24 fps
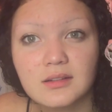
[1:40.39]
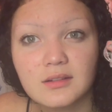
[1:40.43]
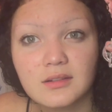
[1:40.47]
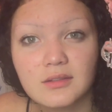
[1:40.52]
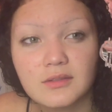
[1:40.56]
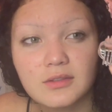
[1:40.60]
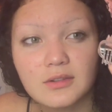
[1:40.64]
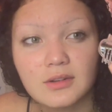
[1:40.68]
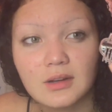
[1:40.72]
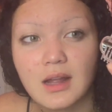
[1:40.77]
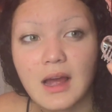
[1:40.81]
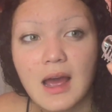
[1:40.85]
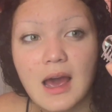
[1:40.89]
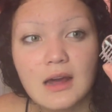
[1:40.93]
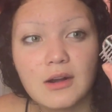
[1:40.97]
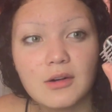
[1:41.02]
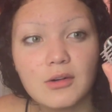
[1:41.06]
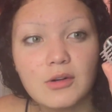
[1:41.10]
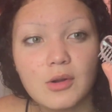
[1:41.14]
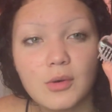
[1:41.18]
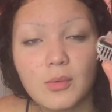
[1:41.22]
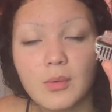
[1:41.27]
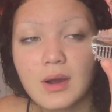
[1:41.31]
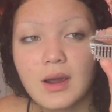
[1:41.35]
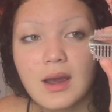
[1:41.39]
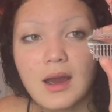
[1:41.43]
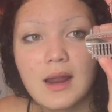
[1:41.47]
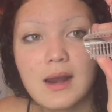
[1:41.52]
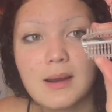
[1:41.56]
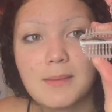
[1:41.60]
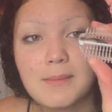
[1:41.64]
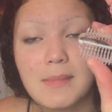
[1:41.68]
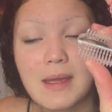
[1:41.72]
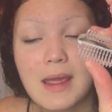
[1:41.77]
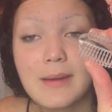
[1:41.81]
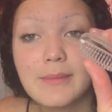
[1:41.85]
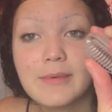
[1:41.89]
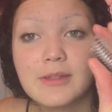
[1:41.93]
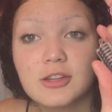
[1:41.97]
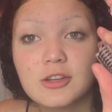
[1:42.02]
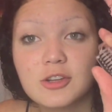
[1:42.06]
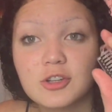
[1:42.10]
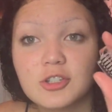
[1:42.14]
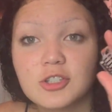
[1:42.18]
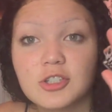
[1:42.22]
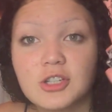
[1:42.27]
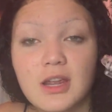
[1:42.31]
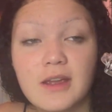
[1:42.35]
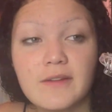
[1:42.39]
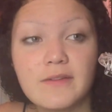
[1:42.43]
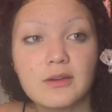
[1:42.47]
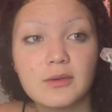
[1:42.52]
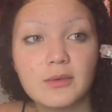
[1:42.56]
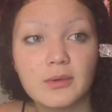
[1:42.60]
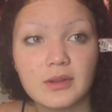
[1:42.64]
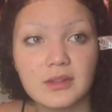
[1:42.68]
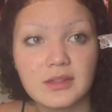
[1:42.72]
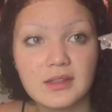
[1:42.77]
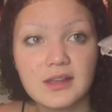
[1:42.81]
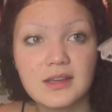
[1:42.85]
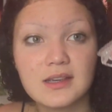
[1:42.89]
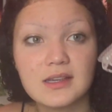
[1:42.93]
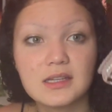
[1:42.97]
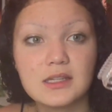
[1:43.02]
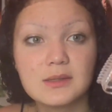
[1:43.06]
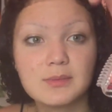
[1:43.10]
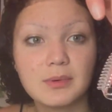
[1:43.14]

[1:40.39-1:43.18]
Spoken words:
for I don't know what kind of mammoth you're shaving with this,